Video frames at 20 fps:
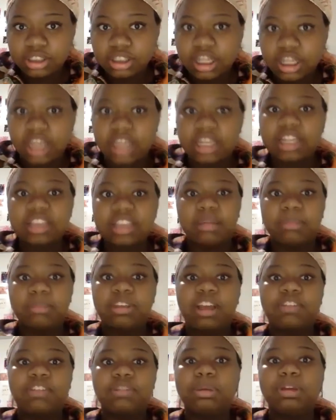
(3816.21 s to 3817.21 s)
They let
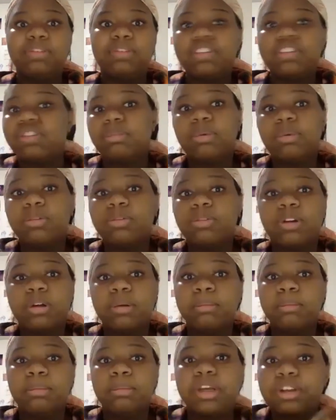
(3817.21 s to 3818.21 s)
themselves be visible
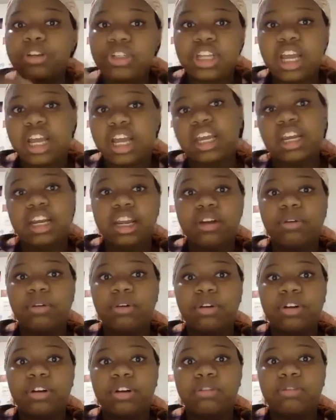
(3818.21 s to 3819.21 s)
for a mere second in
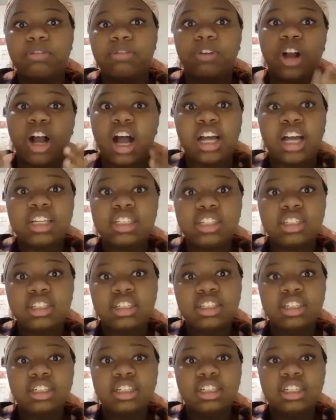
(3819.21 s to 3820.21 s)
order for us
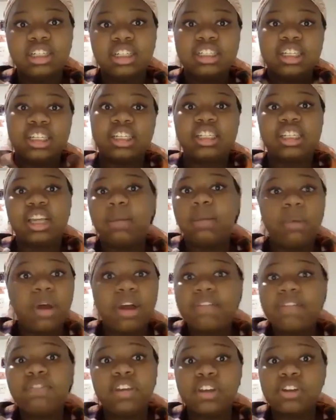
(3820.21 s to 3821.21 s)
to
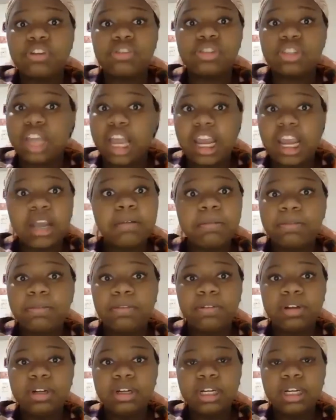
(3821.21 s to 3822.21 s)
somewhat feel safe,